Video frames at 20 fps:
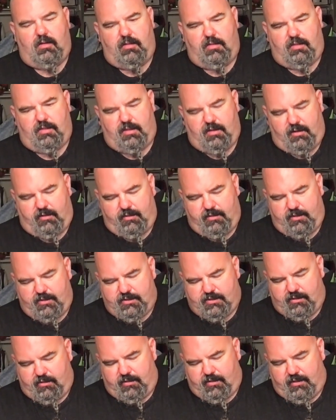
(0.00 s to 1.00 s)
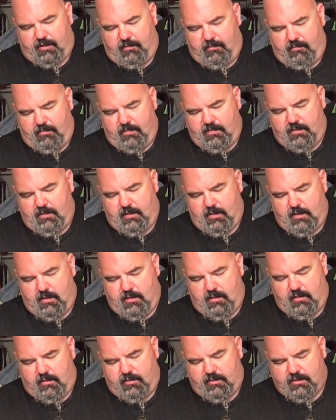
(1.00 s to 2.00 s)
Is there a thing?
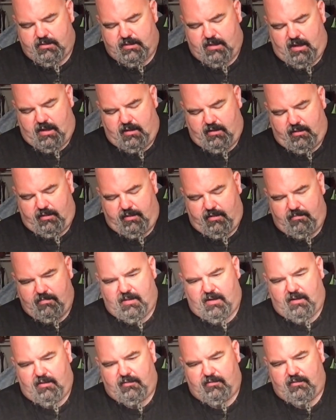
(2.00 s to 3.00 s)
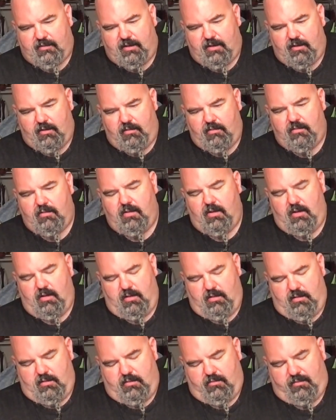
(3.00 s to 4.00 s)
There is not a thing that I see here.
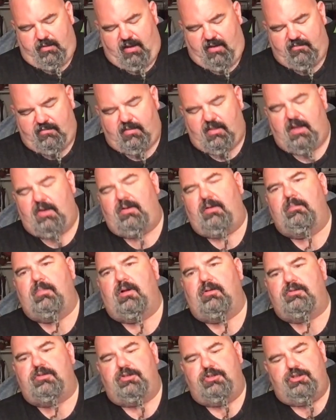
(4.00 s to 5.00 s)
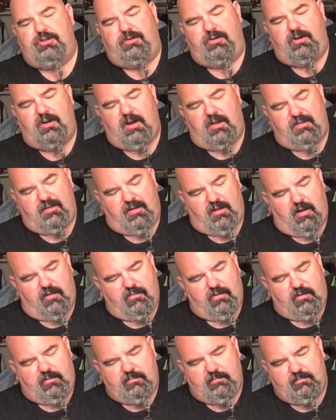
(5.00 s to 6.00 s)
We have Larry Melton Jr. on the
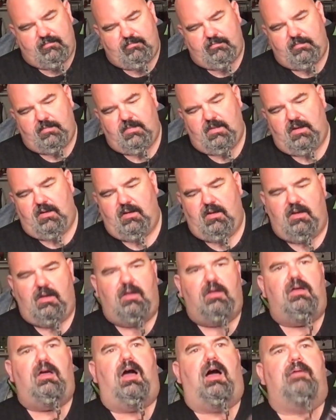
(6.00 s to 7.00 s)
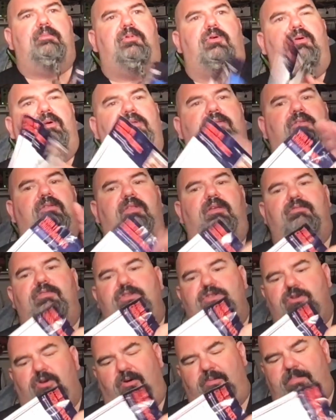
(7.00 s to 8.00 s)
cover. I'm going to leave
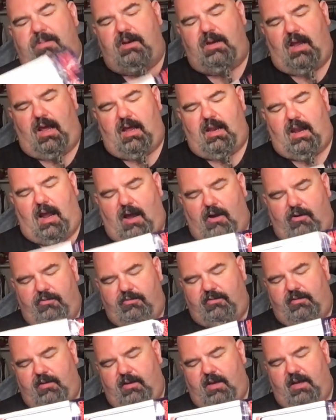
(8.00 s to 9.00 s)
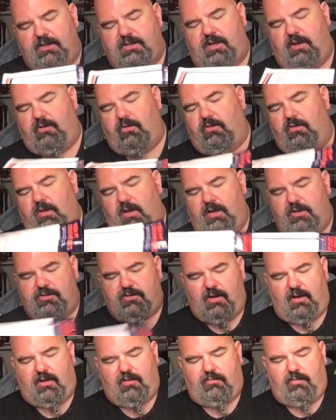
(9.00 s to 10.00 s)
this open and out as I go along so I
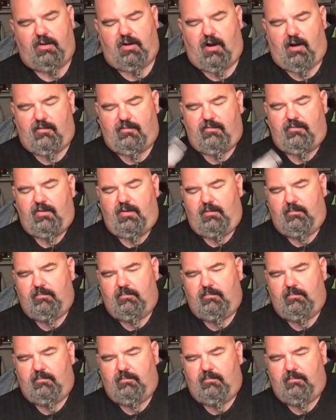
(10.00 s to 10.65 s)
can read off of it.